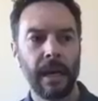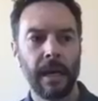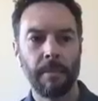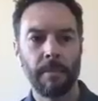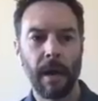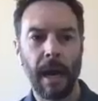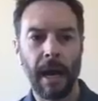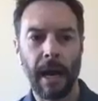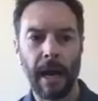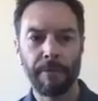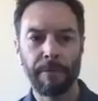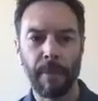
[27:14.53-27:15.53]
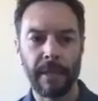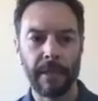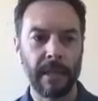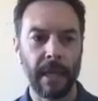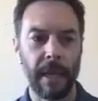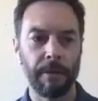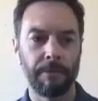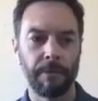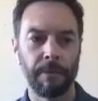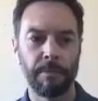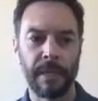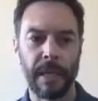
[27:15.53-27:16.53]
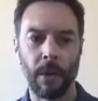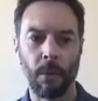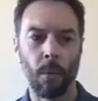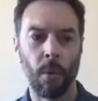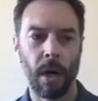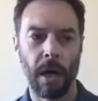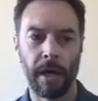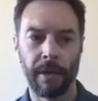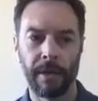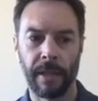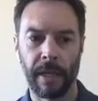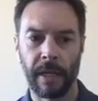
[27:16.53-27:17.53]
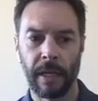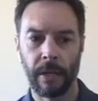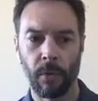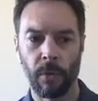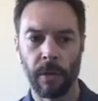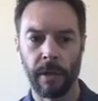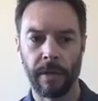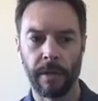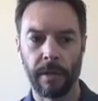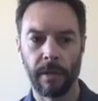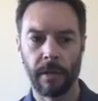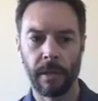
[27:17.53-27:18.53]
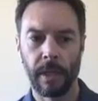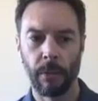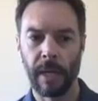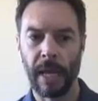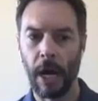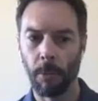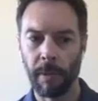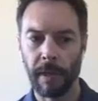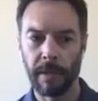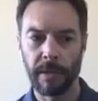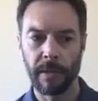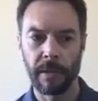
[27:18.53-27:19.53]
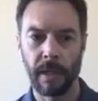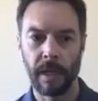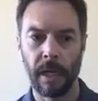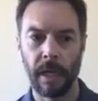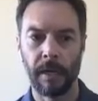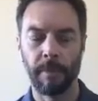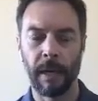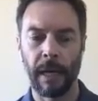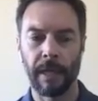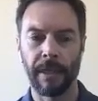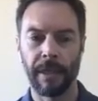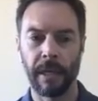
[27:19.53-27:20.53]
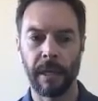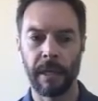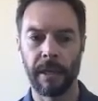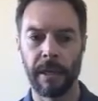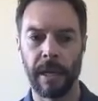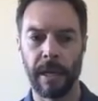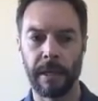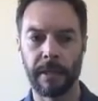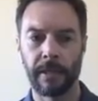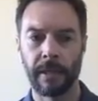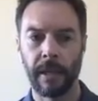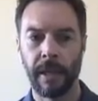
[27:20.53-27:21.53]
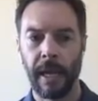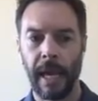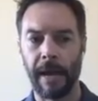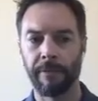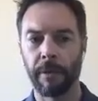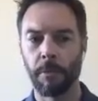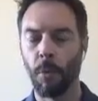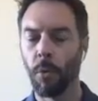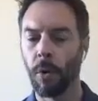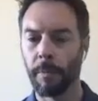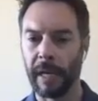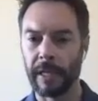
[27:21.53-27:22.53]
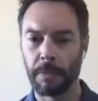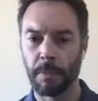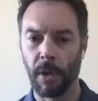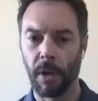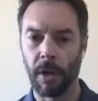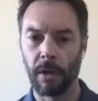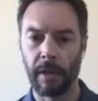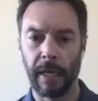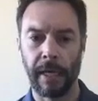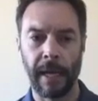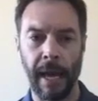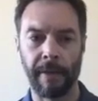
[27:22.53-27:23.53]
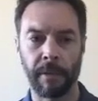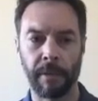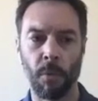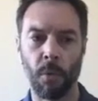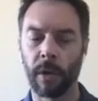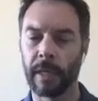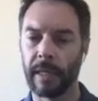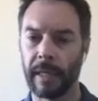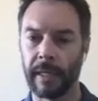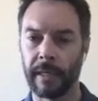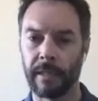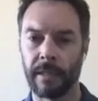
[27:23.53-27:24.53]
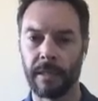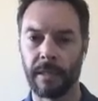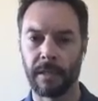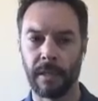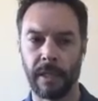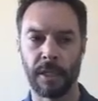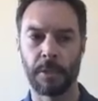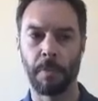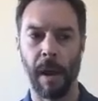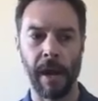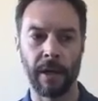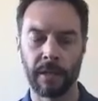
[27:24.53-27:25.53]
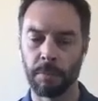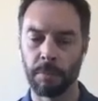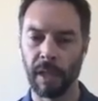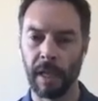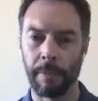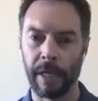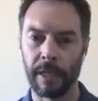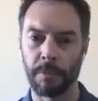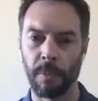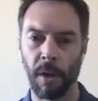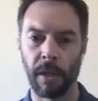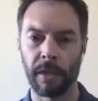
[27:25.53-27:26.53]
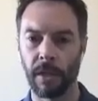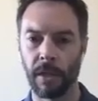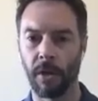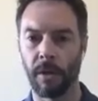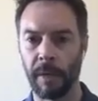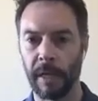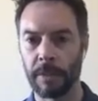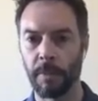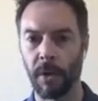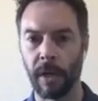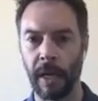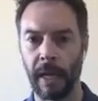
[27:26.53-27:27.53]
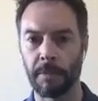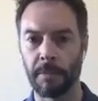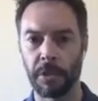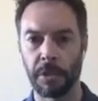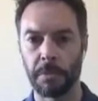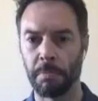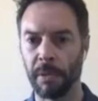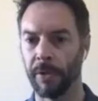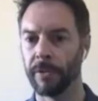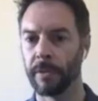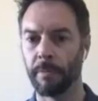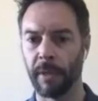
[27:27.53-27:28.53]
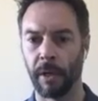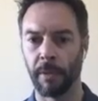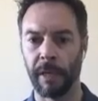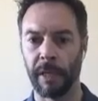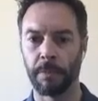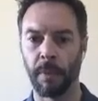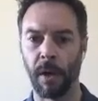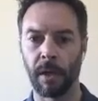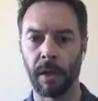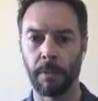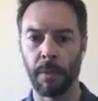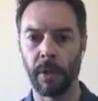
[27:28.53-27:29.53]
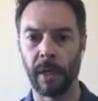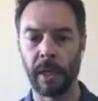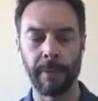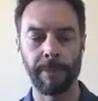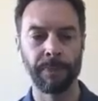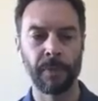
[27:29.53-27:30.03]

I've maintained from day one that it would help us. I think that having more baseball and having more kids inspired to play baseball and to go to baseball games just builds a bigger baseball community.